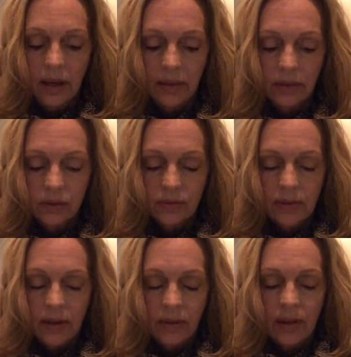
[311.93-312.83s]
And then
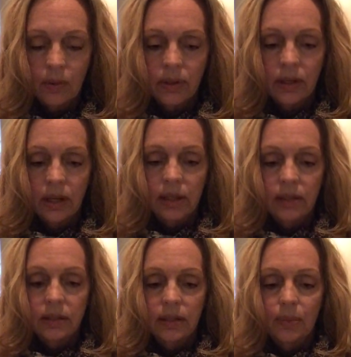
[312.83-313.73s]
follow that with a
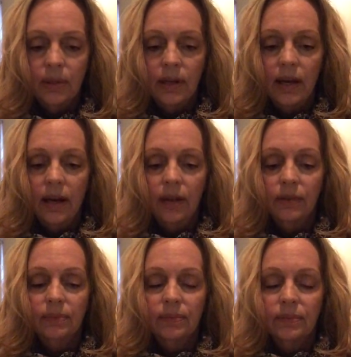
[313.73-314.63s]
nice deep inhale.